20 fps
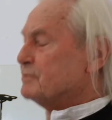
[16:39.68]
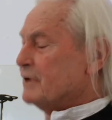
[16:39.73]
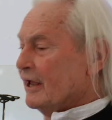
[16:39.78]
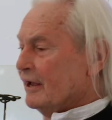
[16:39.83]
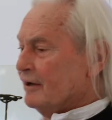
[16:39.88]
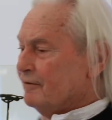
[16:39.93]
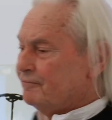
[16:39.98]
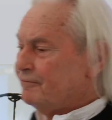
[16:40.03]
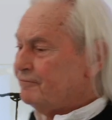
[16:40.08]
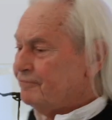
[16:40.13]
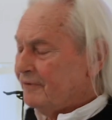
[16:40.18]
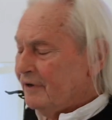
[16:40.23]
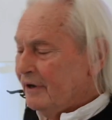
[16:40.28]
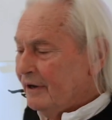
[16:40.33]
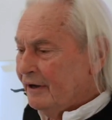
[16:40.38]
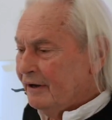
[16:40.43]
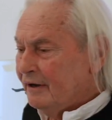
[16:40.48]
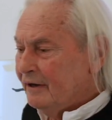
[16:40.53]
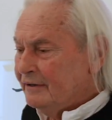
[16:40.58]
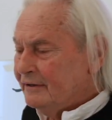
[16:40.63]
we have
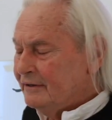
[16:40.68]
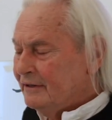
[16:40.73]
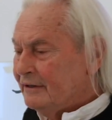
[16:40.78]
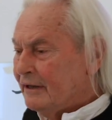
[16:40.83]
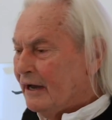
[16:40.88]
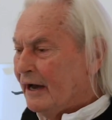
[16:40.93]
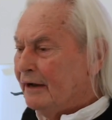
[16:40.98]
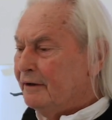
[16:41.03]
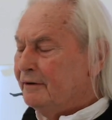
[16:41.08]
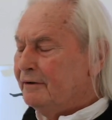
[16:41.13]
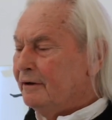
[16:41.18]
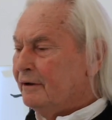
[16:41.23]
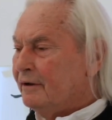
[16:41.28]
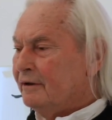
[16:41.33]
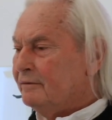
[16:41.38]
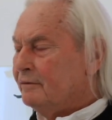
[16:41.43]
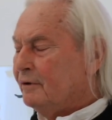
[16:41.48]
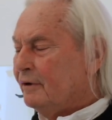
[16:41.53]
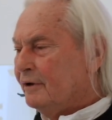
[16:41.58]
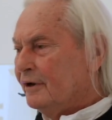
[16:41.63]
done
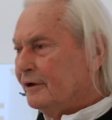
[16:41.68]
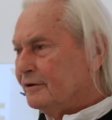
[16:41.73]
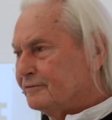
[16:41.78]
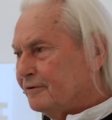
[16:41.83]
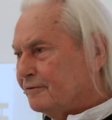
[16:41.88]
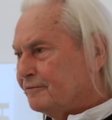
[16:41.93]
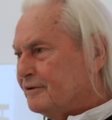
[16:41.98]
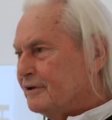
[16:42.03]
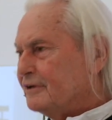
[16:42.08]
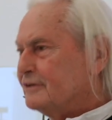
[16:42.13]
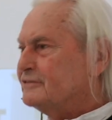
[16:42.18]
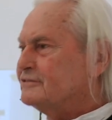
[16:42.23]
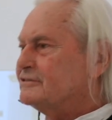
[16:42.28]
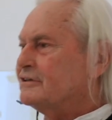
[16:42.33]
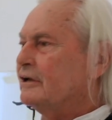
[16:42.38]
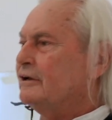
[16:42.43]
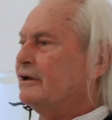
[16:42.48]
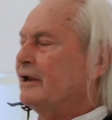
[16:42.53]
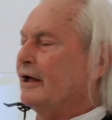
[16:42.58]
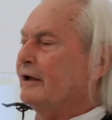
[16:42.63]
a lot of things
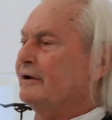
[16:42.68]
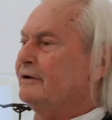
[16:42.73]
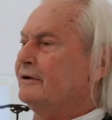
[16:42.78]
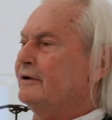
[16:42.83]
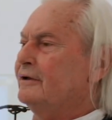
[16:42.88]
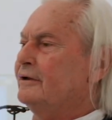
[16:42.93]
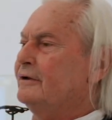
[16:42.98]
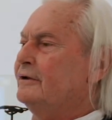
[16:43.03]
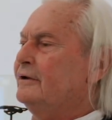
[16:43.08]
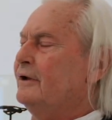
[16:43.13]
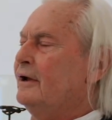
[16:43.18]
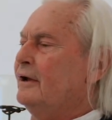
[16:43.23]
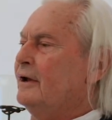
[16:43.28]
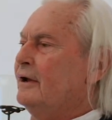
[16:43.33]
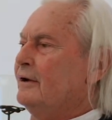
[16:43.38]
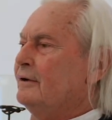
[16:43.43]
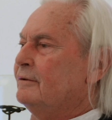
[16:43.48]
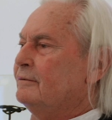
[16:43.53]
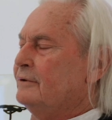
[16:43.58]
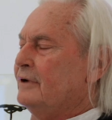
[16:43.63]
in London.
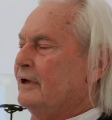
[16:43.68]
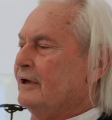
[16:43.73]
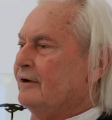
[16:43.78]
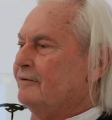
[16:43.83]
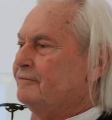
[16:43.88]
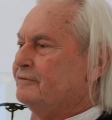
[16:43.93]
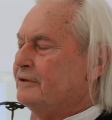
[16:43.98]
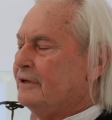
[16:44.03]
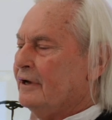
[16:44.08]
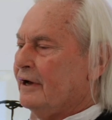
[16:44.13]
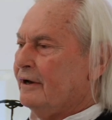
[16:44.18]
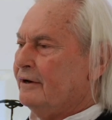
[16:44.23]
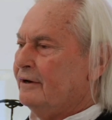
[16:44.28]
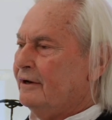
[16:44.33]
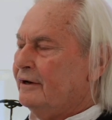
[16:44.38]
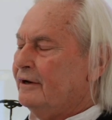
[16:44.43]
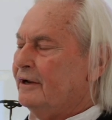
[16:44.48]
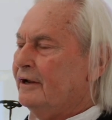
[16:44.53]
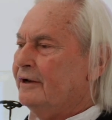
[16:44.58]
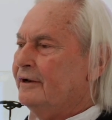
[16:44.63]
We have
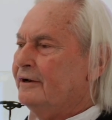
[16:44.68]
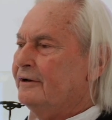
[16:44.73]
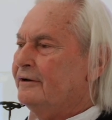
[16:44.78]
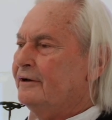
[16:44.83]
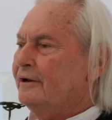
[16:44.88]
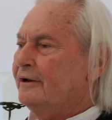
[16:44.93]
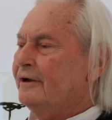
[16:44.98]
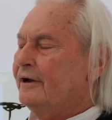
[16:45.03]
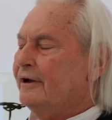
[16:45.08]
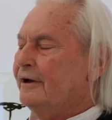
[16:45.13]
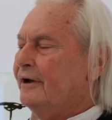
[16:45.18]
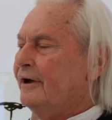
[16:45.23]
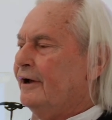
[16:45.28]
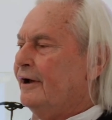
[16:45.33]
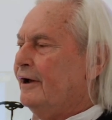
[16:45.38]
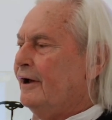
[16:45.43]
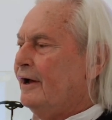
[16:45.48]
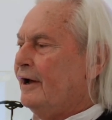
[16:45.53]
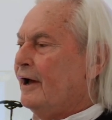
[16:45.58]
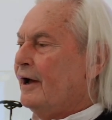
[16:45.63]
done in
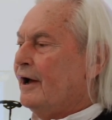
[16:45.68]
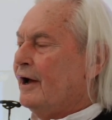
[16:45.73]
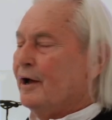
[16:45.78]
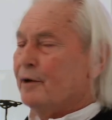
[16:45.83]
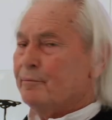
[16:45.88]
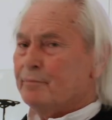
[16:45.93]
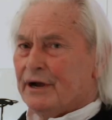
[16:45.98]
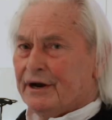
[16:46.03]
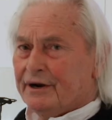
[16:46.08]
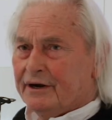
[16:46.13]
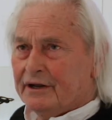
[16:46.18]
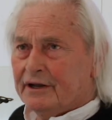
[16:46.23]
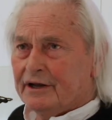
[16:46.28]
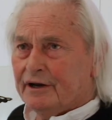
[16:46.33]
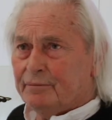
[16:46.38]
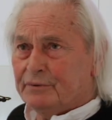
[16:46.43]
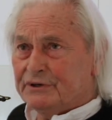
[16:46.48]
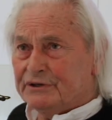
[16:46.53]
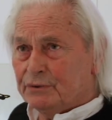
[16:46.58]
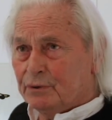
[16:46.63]

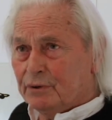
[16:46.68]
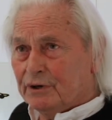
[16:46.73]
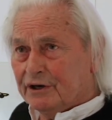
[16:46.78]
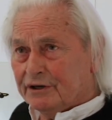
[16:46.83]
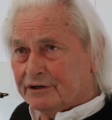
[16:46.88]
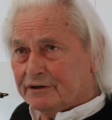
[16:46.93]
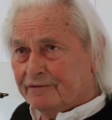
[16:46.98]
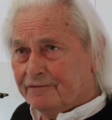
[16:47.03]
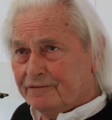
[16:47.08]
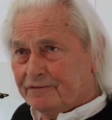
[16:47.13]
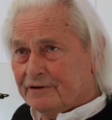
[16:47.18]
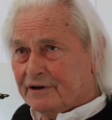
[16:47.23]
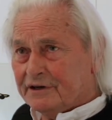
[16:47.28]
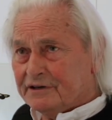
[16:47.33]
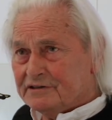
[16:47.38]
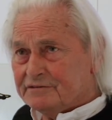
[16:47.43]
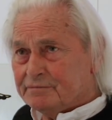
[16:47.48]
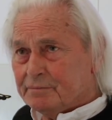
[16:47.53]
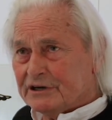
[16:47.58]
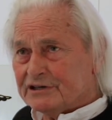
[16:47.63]
America. We do a lot of
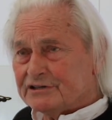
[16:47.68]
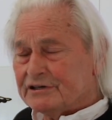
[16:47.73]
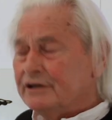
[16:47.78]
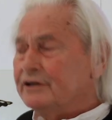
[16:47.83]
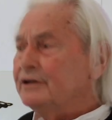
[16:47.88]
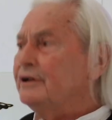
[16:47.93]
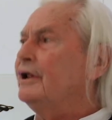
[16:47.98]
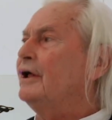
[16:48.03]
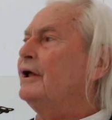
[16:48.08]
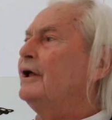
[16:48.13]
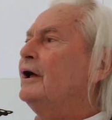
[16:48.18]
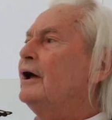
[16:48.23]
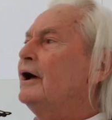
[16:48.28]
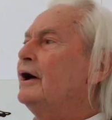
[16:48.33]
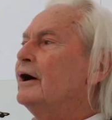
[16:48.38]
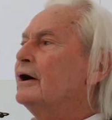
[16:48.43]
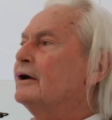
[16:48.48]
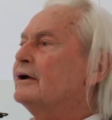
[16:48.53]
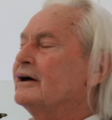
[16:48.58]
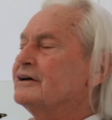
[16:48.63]
special
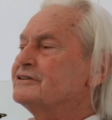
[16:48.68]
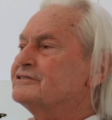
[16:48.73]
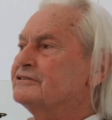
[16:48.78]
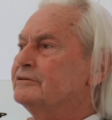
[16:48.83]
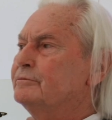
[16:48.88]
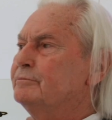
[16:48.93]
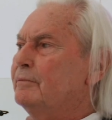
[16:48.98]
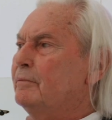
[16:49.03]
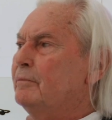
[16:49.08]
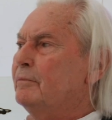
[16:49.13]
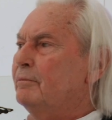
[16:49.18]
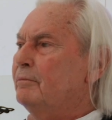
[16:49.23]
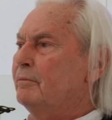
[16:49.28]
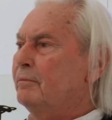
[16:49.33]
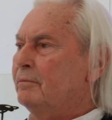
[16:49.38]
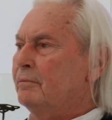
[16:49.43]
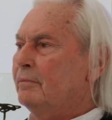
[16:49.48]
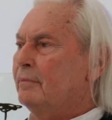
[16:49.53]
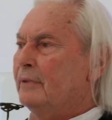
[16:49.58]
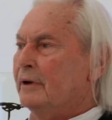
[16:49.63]

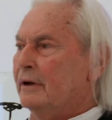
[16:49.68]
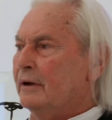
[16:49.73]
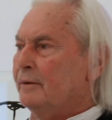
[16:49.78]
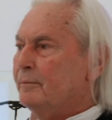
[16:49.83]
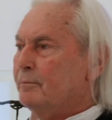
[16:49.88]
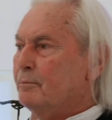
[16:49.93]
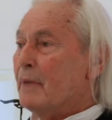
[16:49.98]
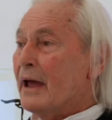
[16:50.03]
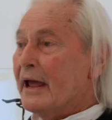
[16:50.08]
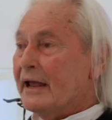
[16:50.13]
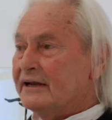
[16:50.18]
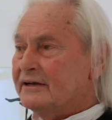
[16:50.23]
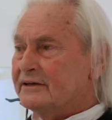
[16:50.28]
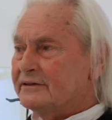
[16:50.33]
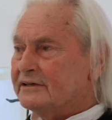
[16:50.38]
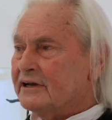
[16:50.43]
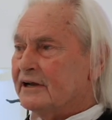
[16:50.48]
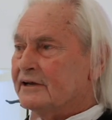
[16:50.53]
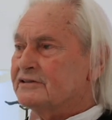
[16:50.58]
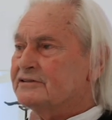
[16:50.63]
custom-made
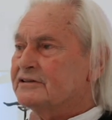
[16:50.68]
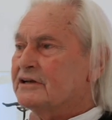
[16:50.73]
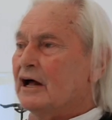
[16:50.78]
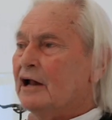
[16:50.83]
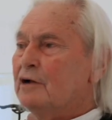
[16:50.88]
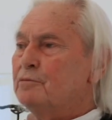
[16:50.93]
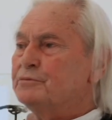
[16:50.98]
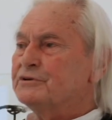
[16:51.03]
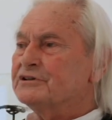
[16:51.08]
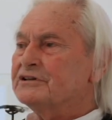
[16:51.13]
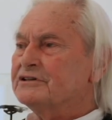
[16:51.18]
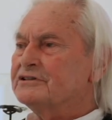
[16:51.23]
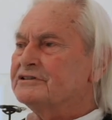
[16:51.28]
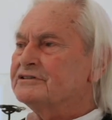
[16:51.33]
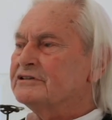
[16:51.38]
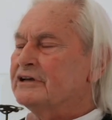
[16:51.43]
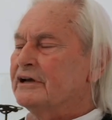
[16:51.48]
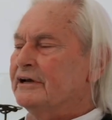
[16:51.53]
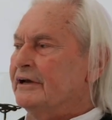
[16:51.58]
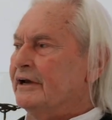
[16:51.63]

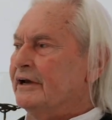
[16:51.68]
sculptures.